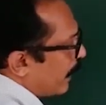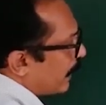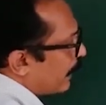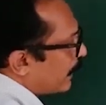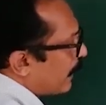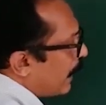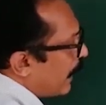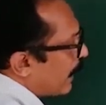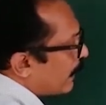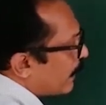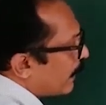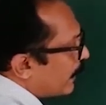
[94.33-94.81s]

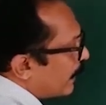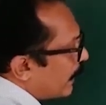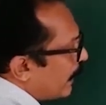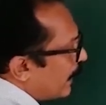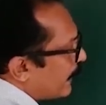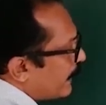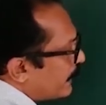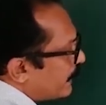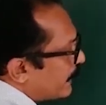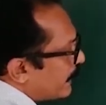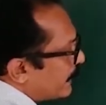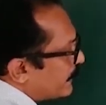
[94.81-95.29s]

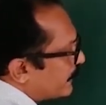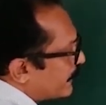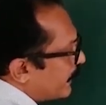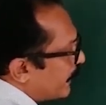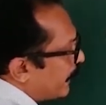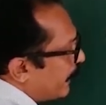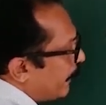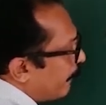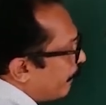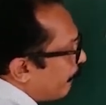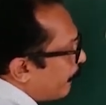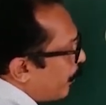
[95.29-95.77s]
Carnallite is
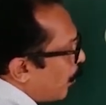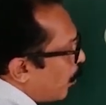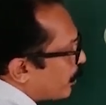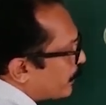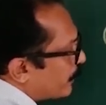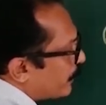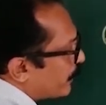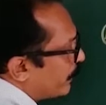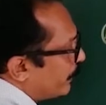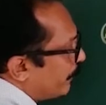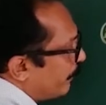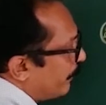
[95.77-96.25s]
an
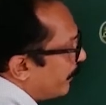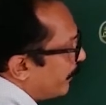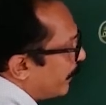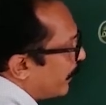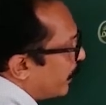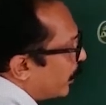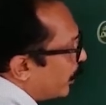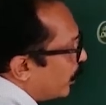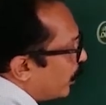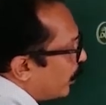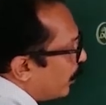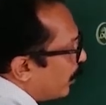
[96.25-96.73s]
important
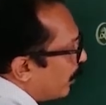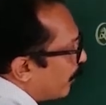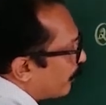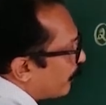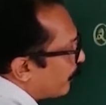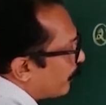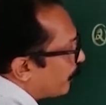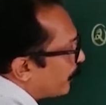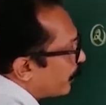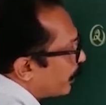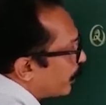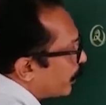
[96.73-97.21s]
mineral of
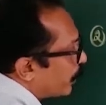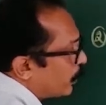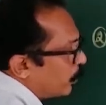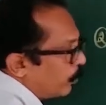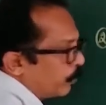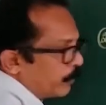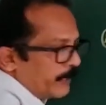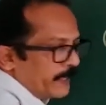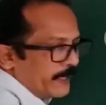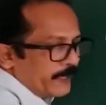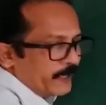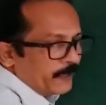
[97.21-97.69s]

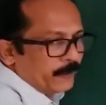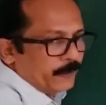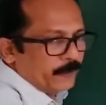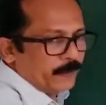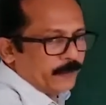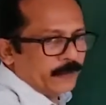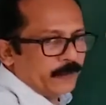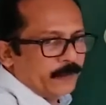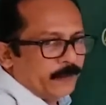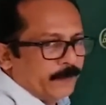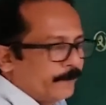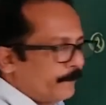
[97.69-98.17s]
chlorine.
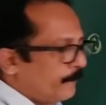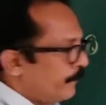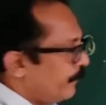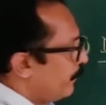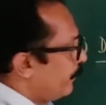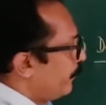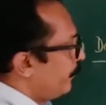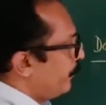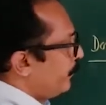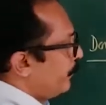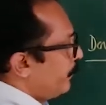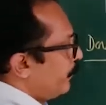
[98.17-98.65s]

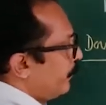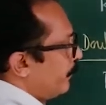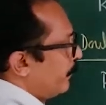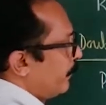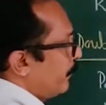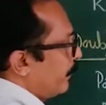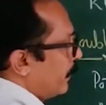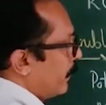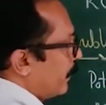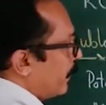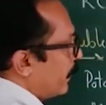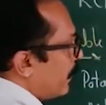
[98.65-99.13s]

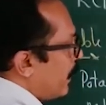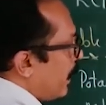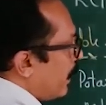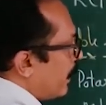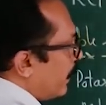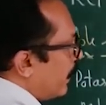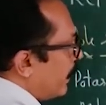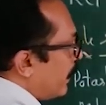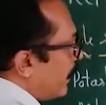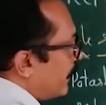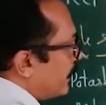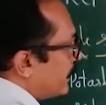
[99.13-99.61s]

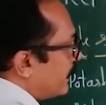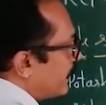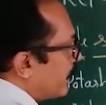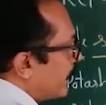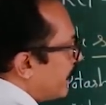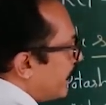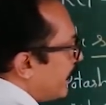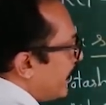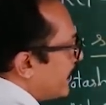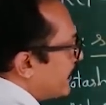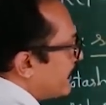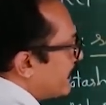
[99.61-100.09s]
Carnallite.
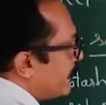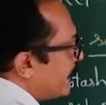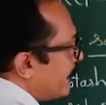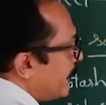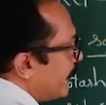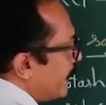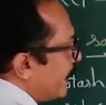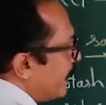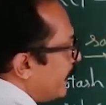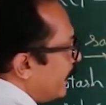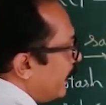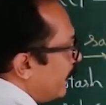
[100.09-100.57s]

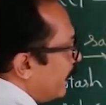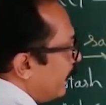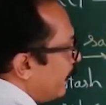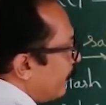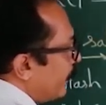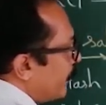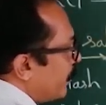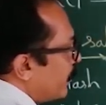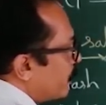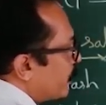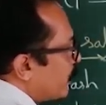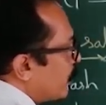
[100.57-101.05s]
KCl
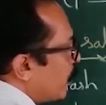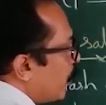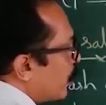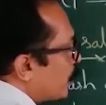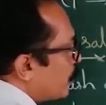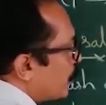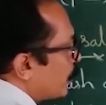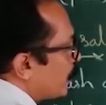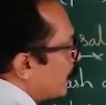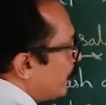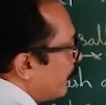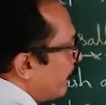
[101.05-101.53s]
dot